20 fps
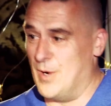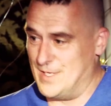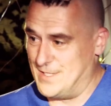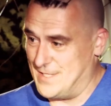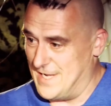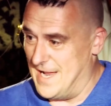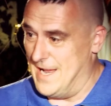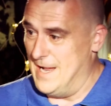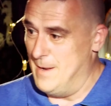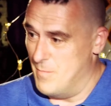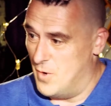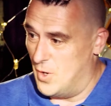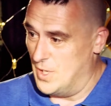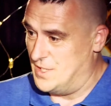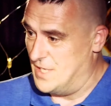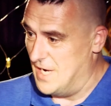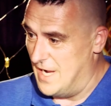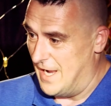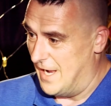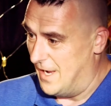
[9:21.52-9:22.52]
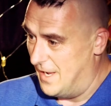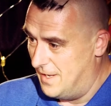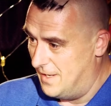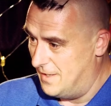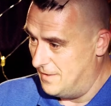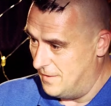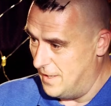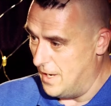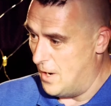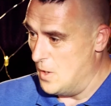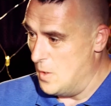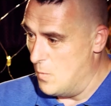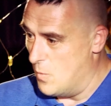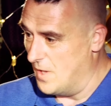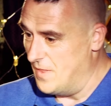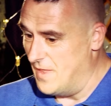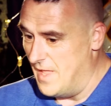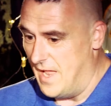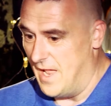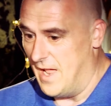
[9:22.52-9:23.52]
I sat in my chair, the only
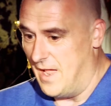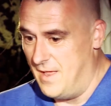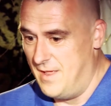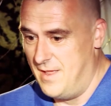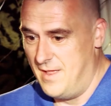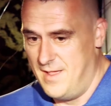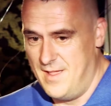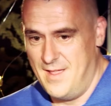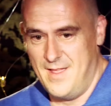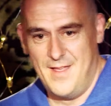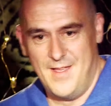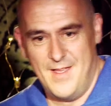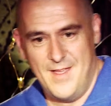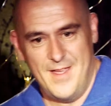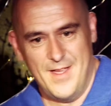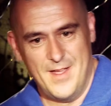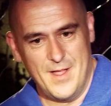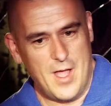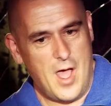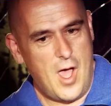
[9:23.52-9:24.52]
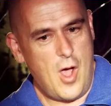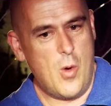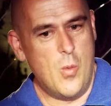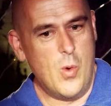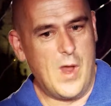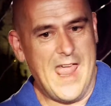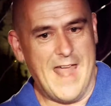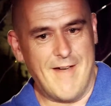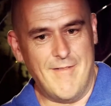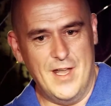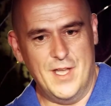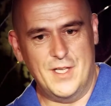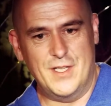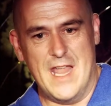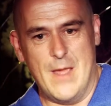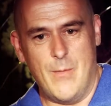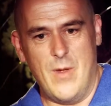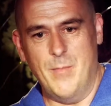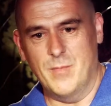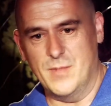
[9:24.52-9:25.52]
one there. Whole carriage
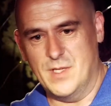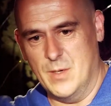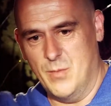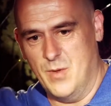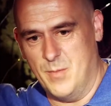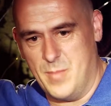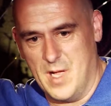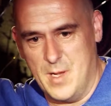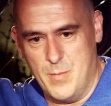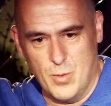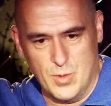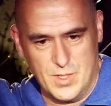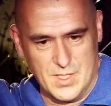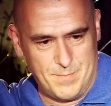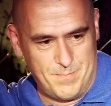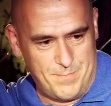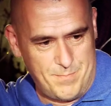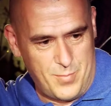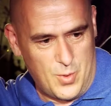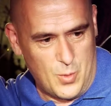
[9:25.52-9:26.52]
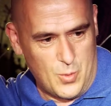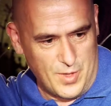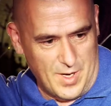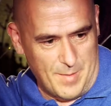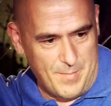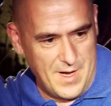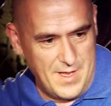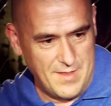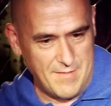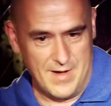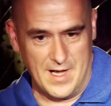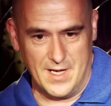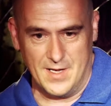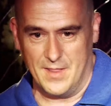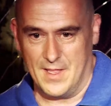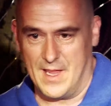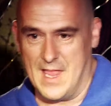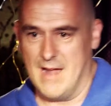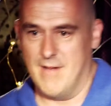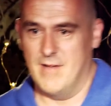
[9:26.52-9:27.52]
now empty with people just poured up either end of
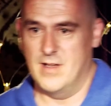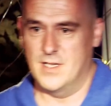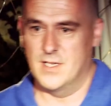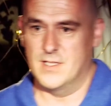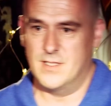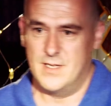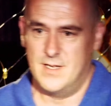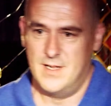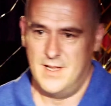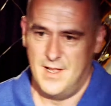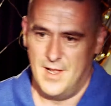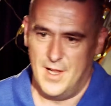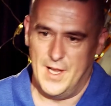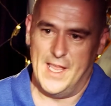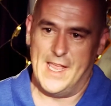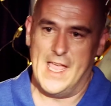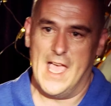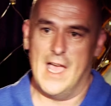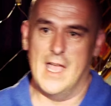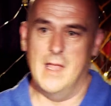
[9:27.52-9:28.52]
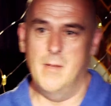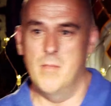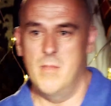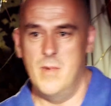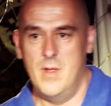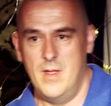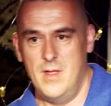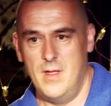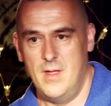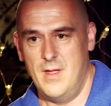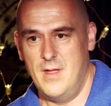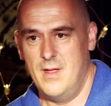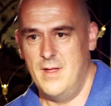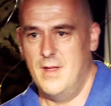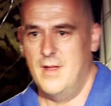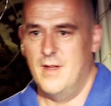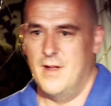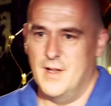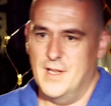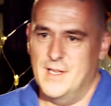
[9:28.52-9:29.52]
the carriages. And he came
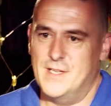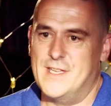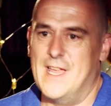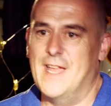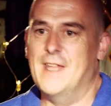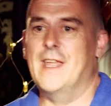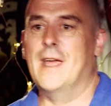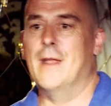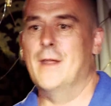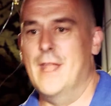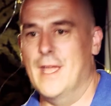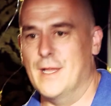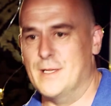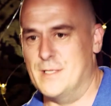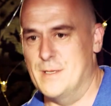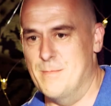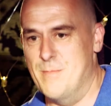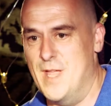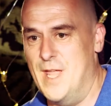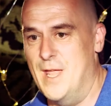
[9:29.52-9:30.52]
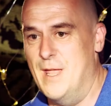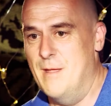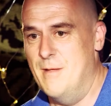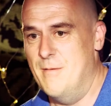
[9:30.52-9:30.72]
and he sat down next to me.